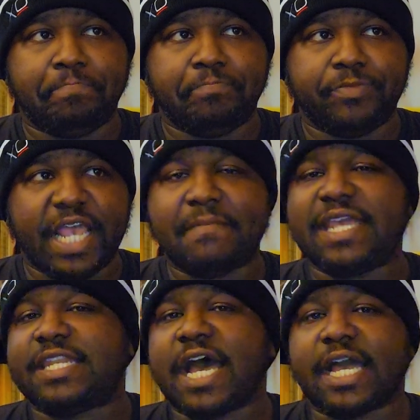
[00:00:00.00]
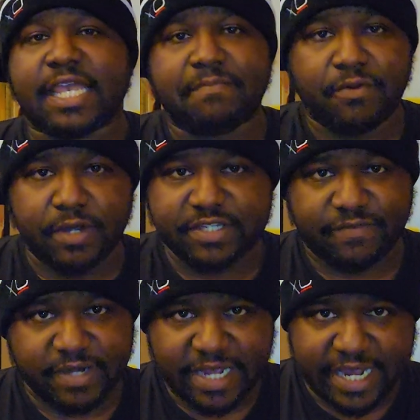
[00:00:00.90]
they may dock it points
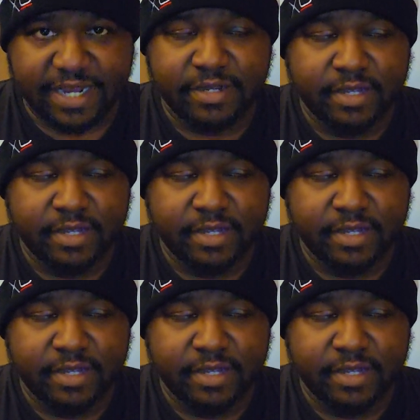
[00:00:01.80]
for that.